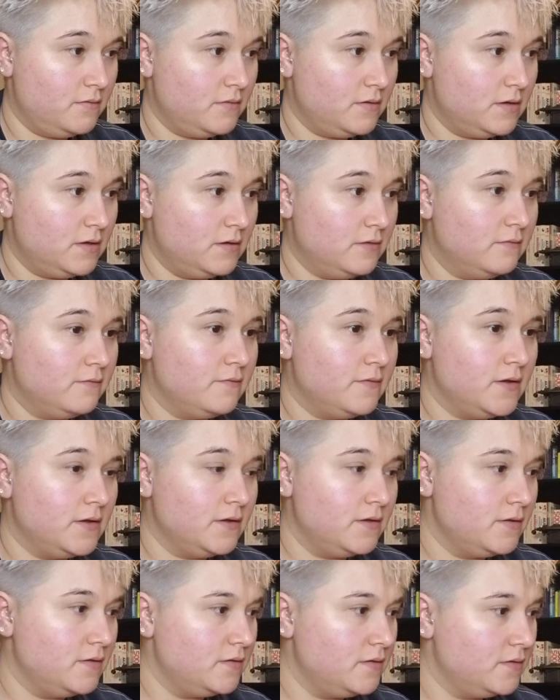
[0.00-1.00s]
of
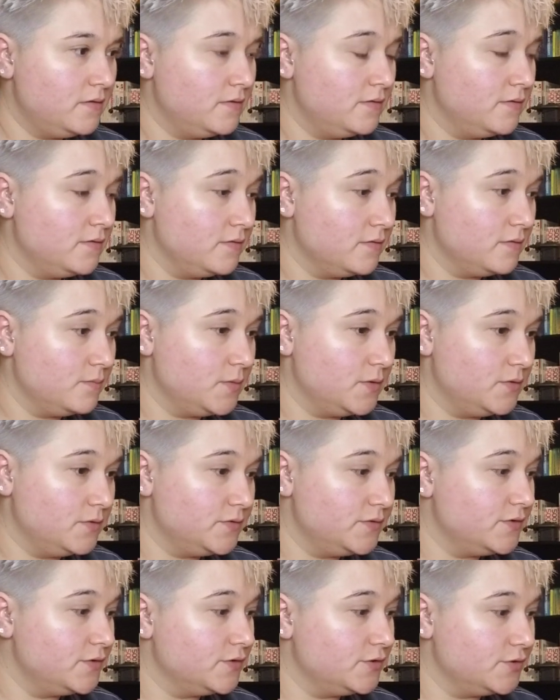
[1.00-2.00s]
the
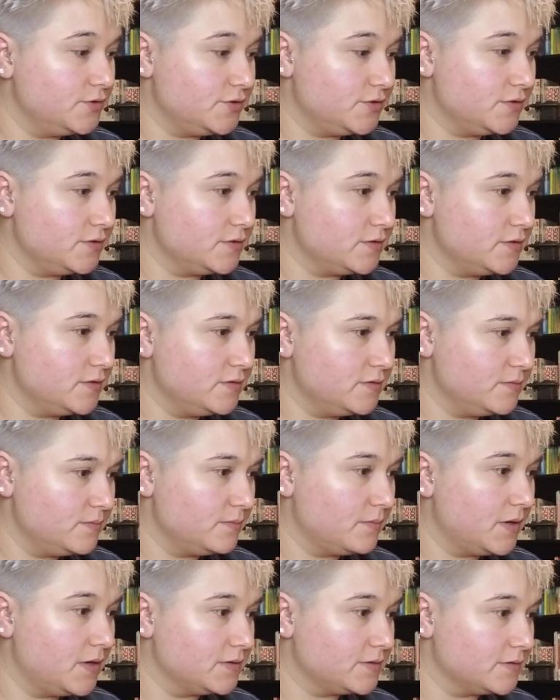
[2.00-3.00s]
most urgent
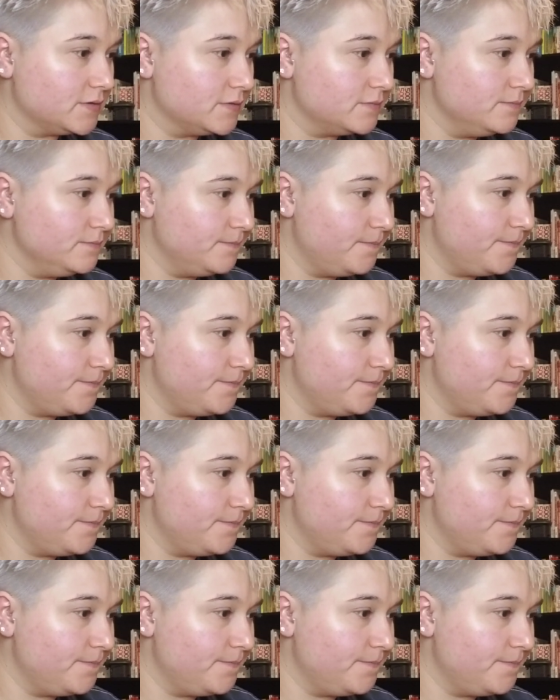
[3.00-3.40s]
matter.